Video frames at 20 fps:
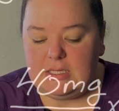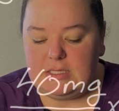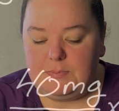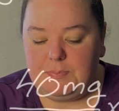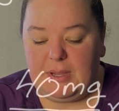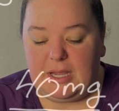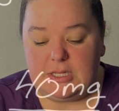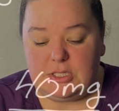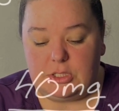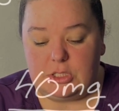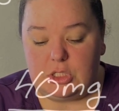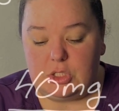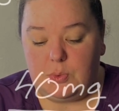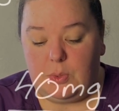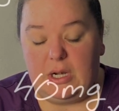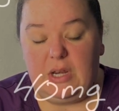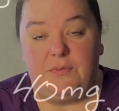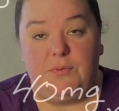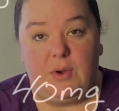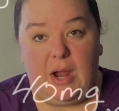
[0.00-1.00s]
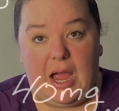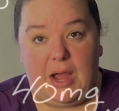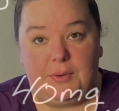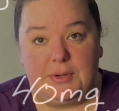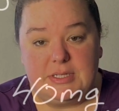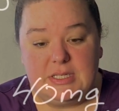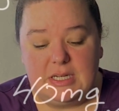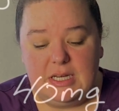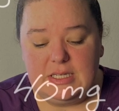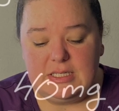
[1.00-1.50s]
because there's 24
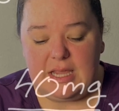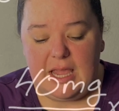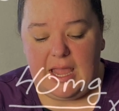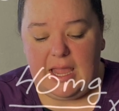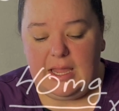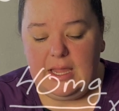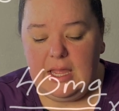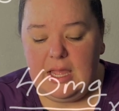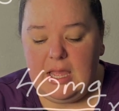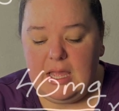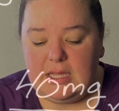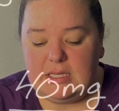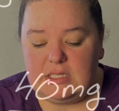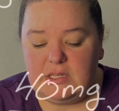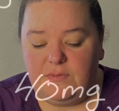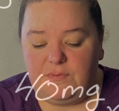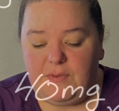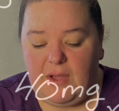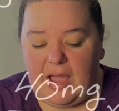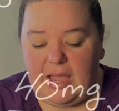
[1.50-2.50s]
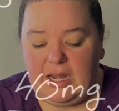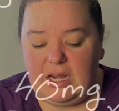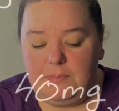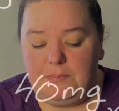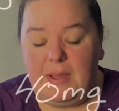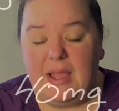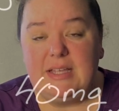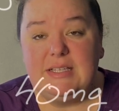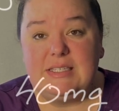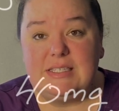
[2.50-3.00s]
hours in a day, divided
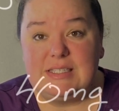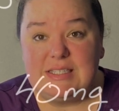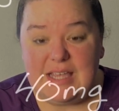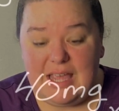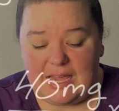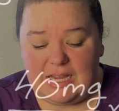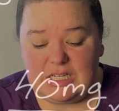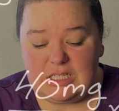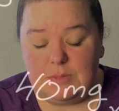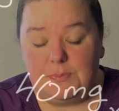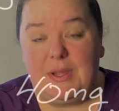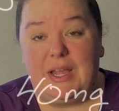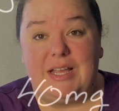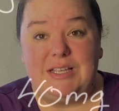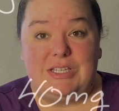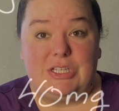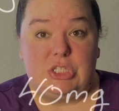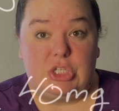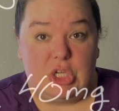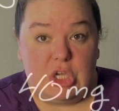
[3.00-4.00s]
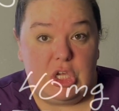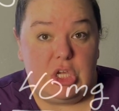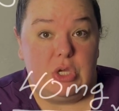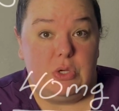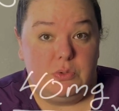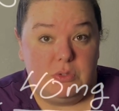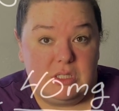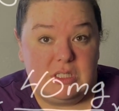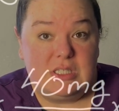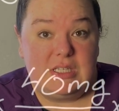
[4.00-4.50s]
by 6, because it's
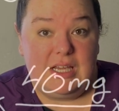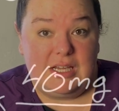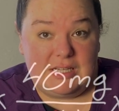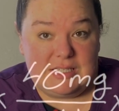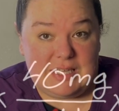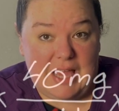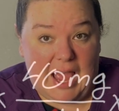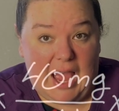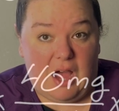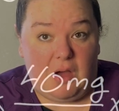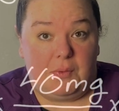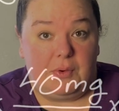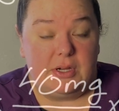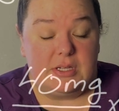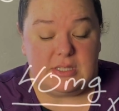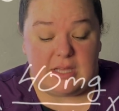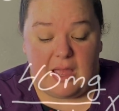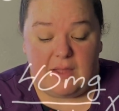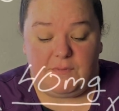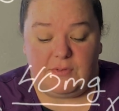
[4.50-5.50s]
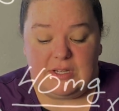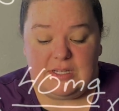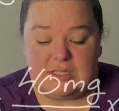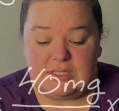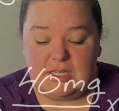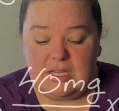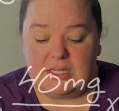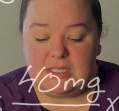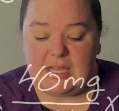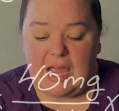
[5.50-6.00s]
Q6 hours, every
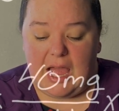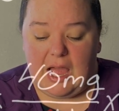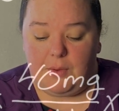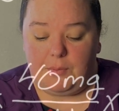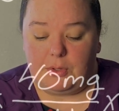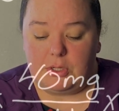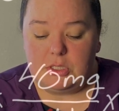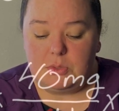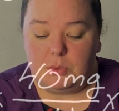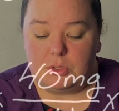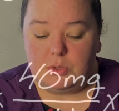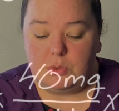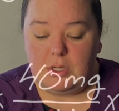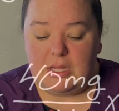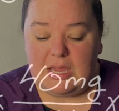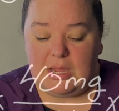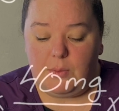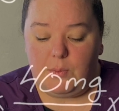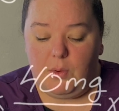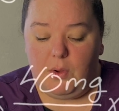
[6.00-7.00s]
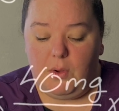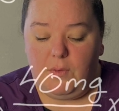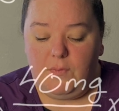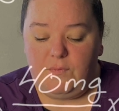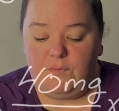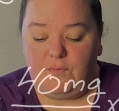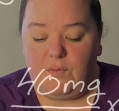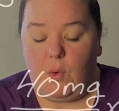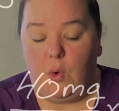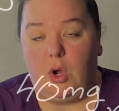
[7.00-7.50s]
6 hours, which would equal
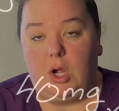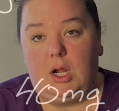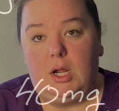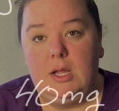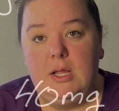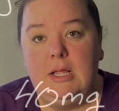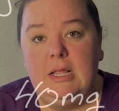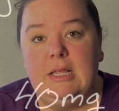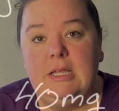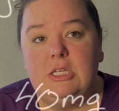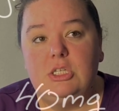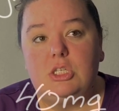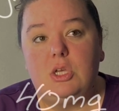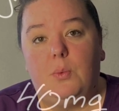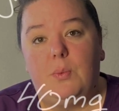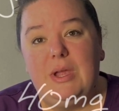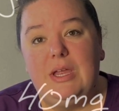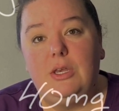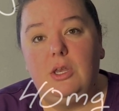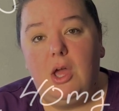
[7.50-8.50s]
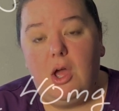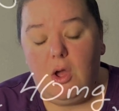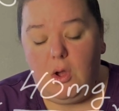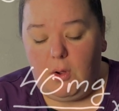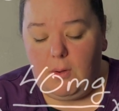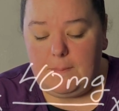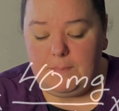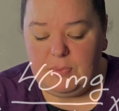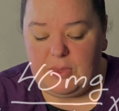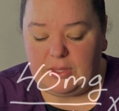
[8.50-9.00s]
4. So we
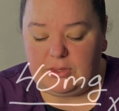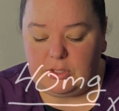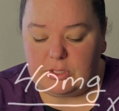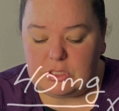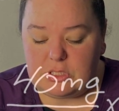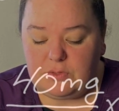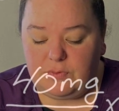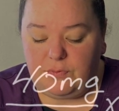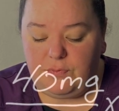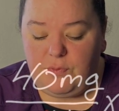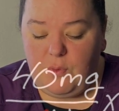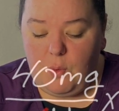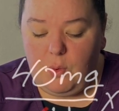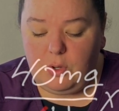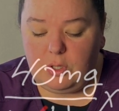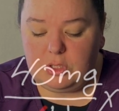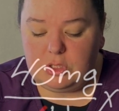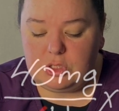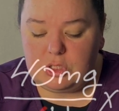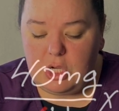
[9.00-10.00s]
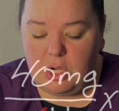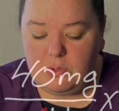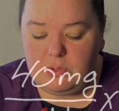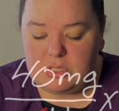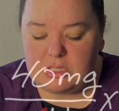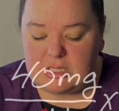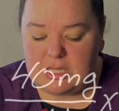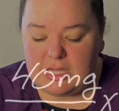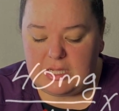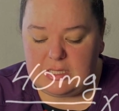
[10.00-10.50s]
know that there's 4
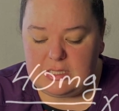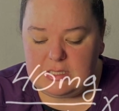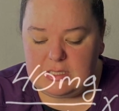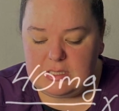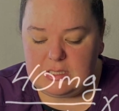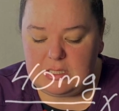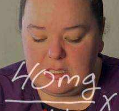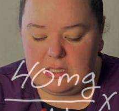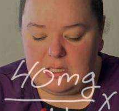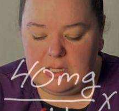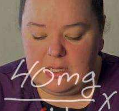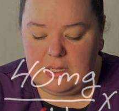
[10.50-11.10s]
doses